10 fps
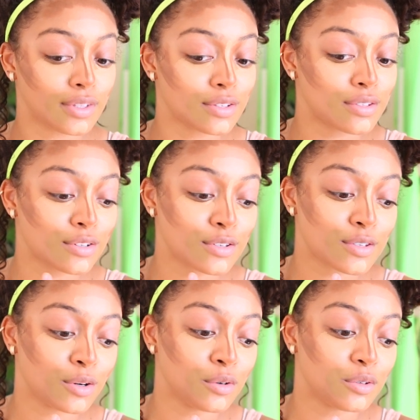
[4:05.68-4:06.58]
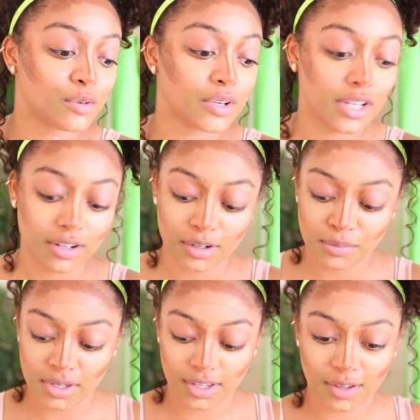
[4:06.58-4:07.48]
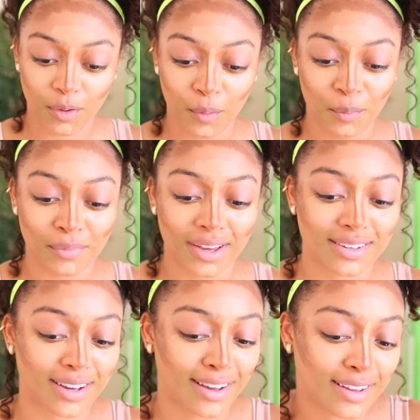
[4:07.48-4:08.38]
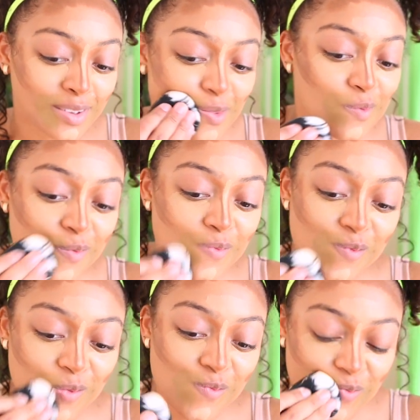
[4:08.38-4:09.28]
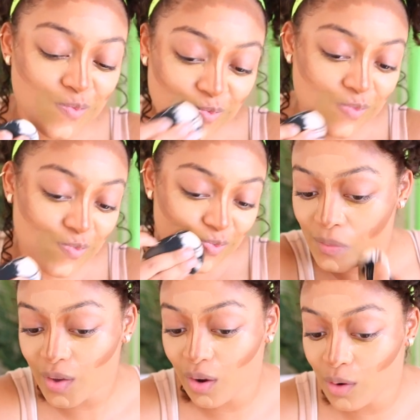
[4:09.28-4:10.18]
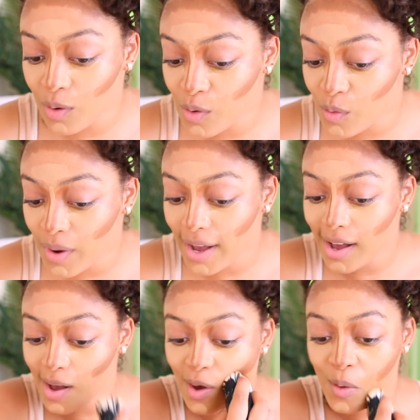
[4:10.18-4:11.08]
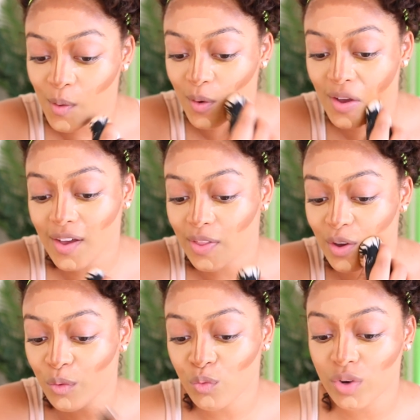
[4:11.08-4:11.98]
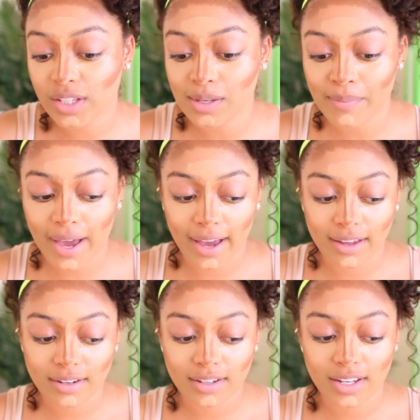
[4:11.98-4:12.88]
This looks so green on me. Oh my god. Oh wow. Okay, they're really matte.